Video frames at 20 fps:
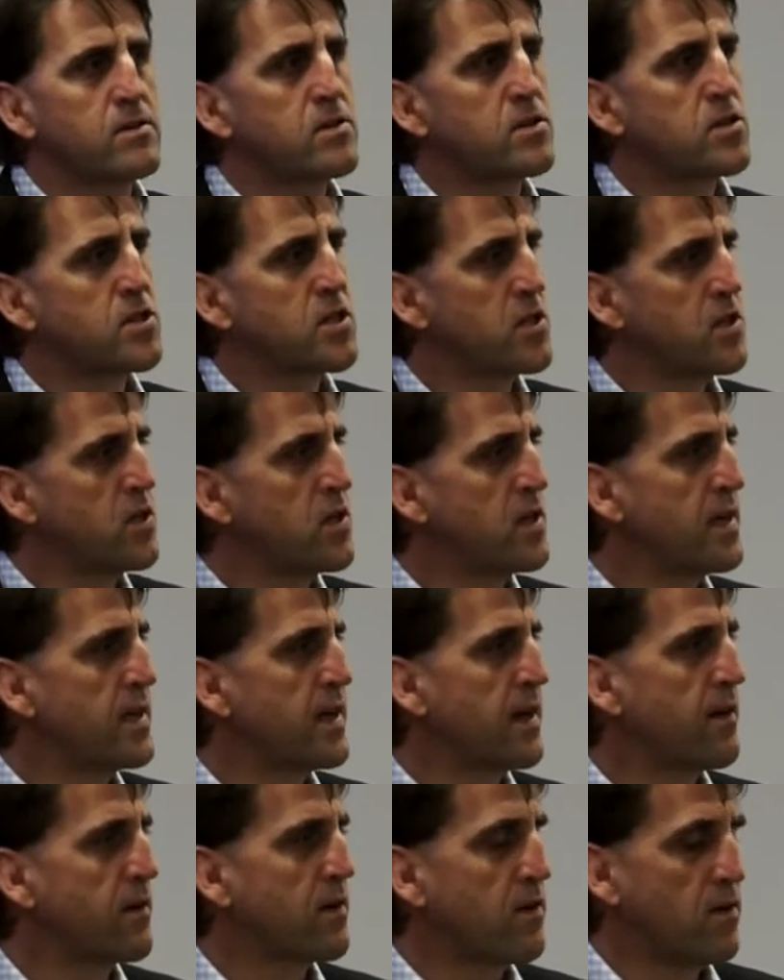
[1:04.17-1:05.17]
turn
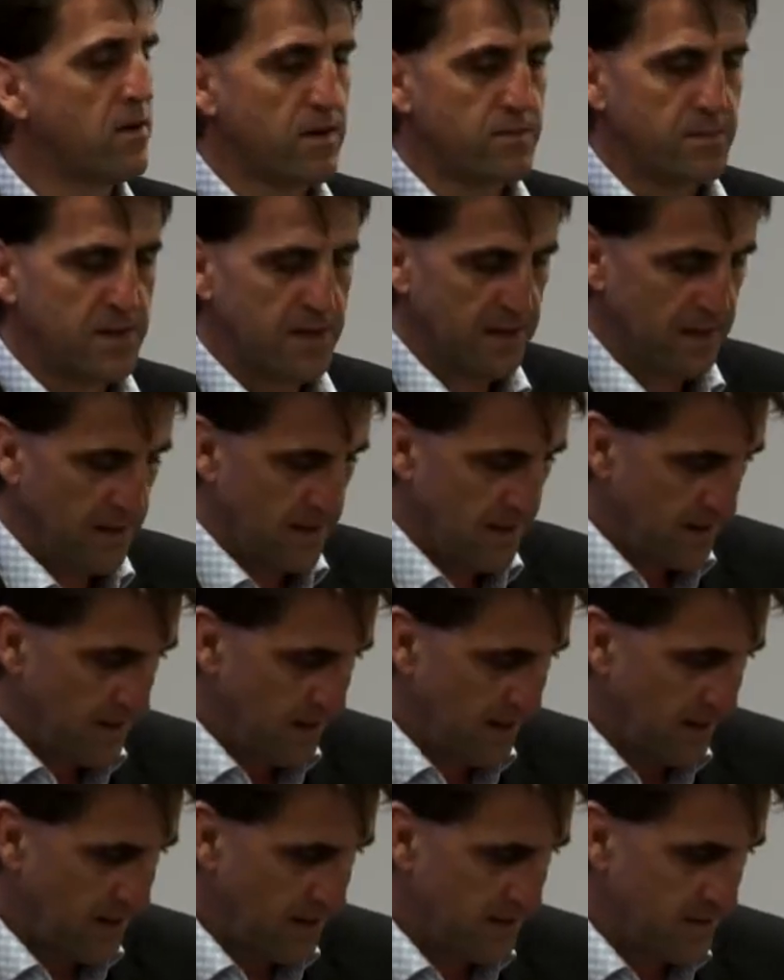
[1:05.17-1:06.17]
our economy
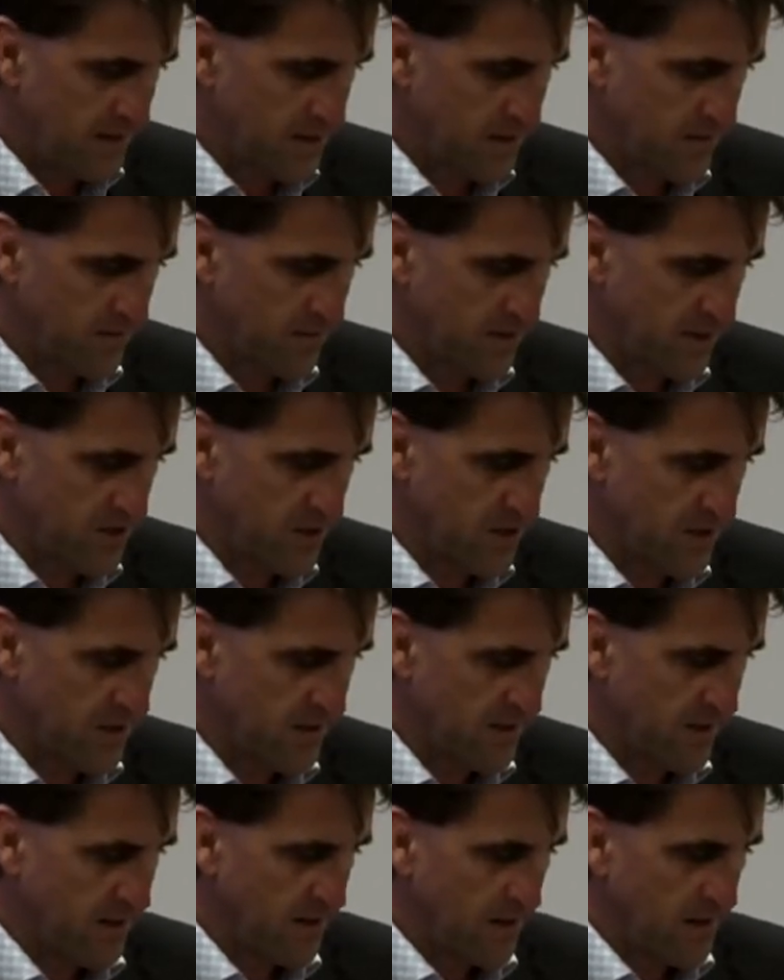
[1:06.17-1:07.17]
in this region.
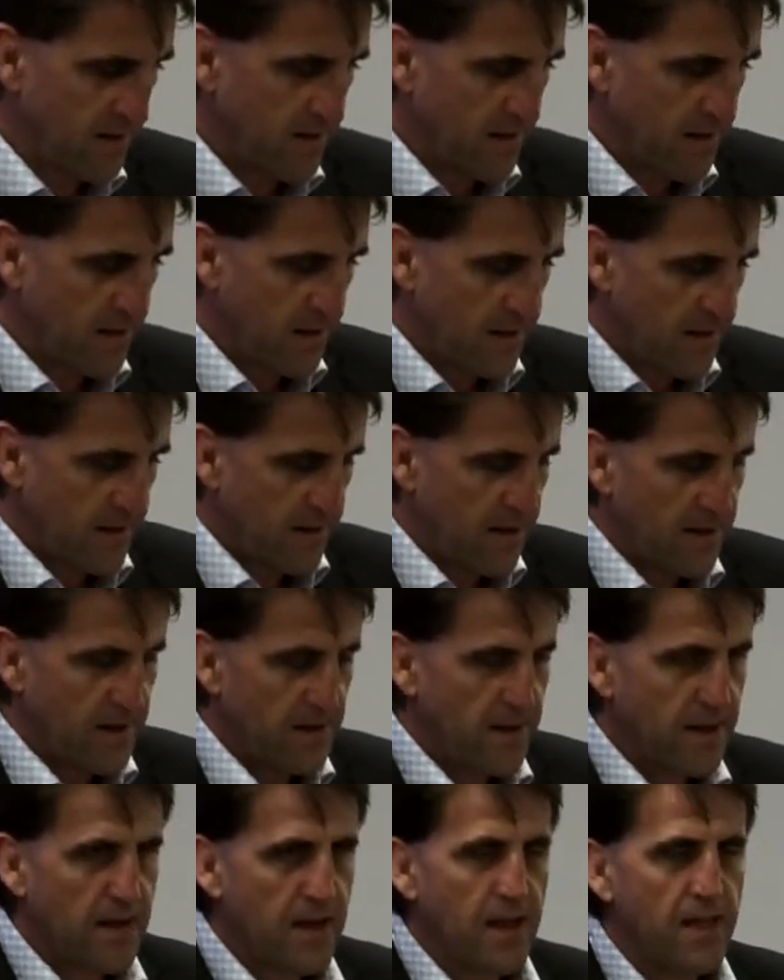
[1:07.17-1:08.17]

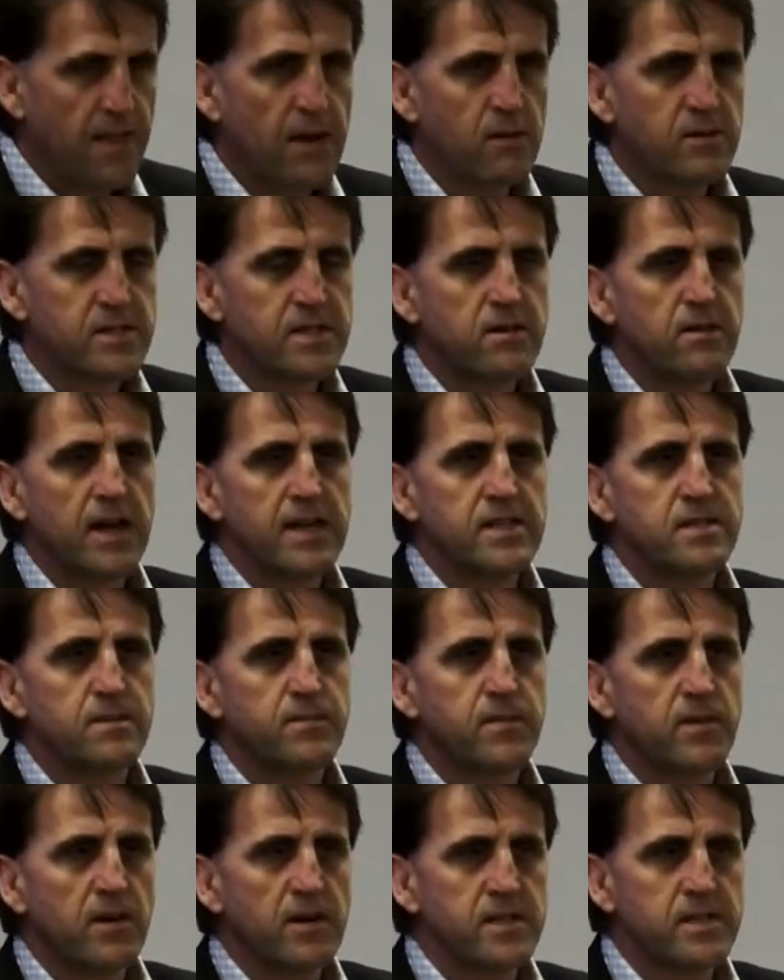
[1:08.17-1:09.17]
And that was a great
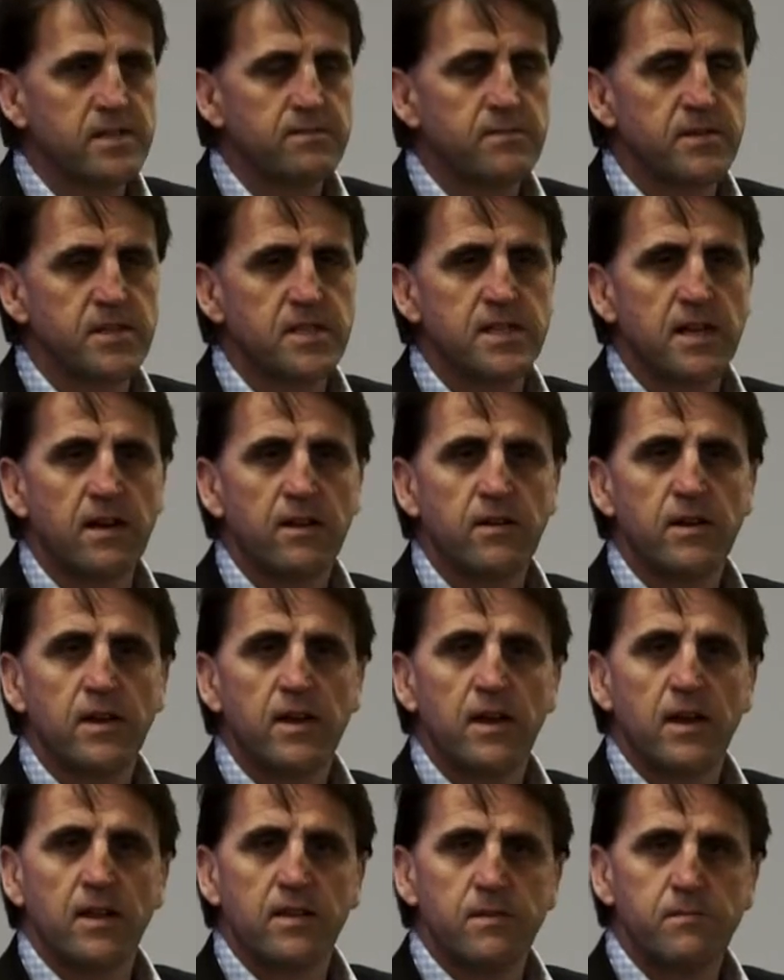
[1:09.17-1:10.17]
surprise to me. So
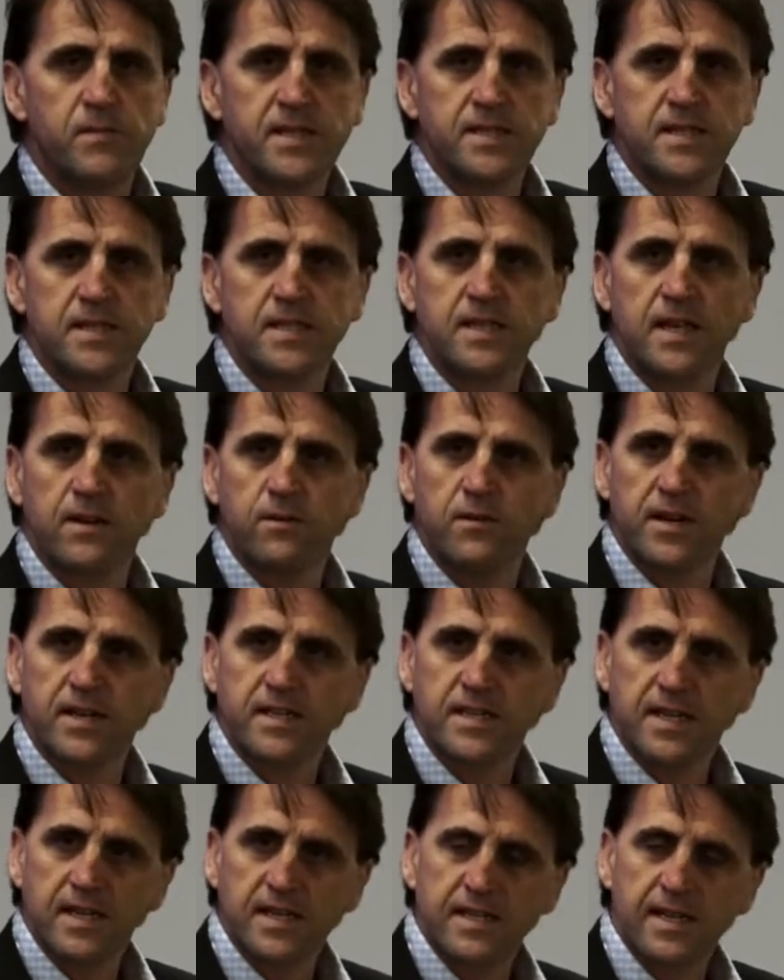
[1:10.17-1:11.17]
the Business Centre and
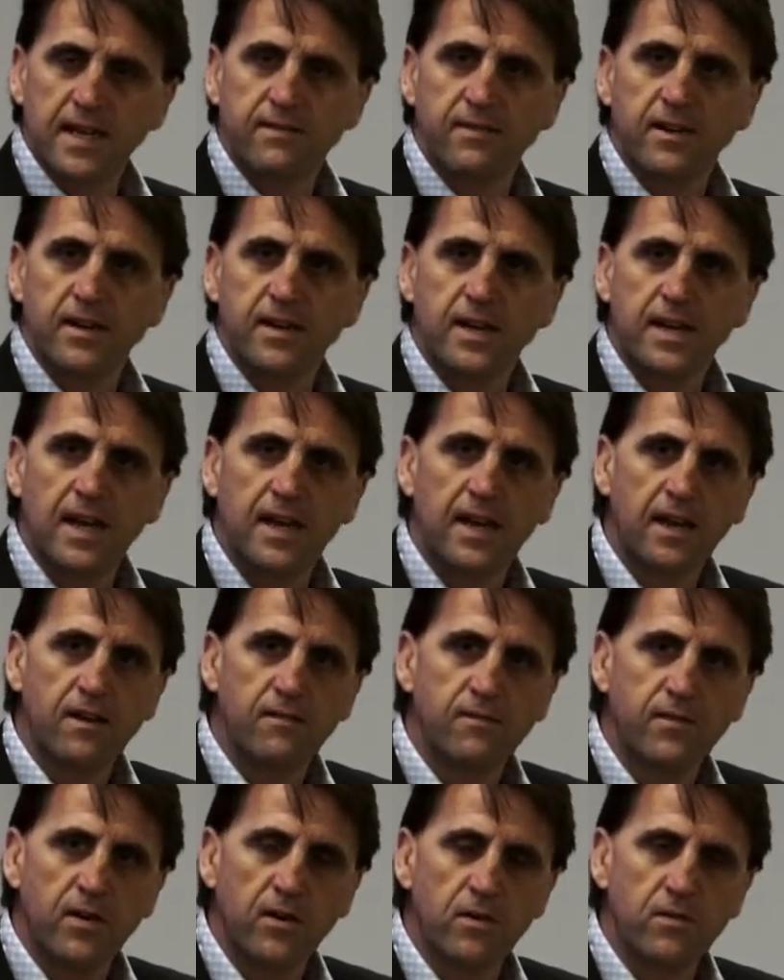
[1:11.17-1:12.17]
its endeavour in getting
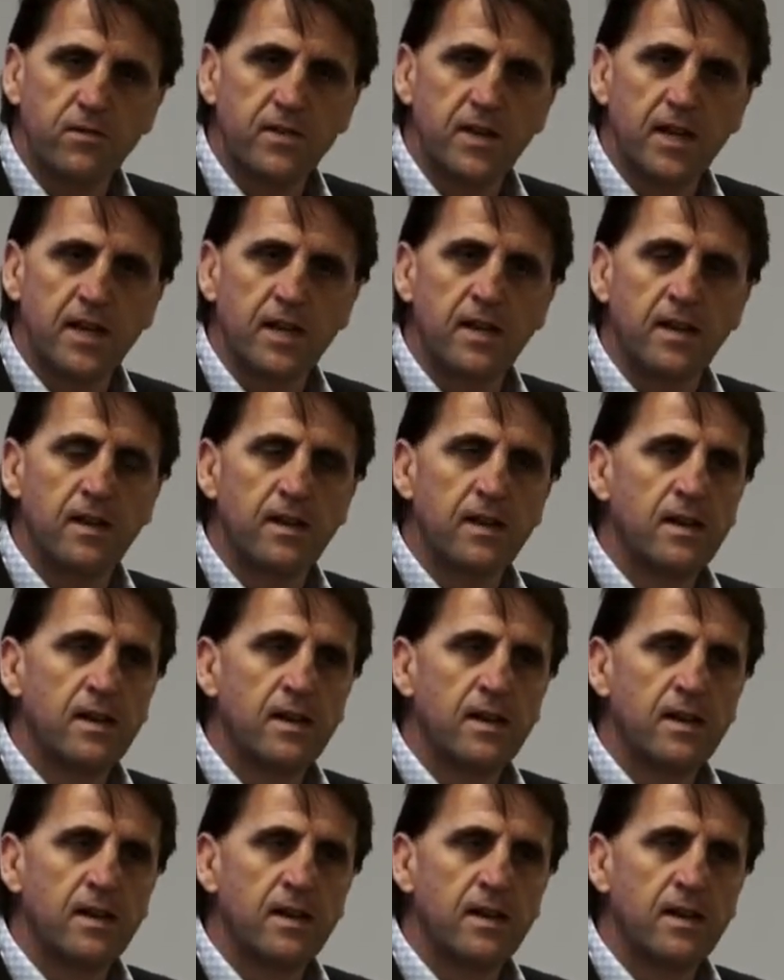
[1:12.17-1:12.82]
involved in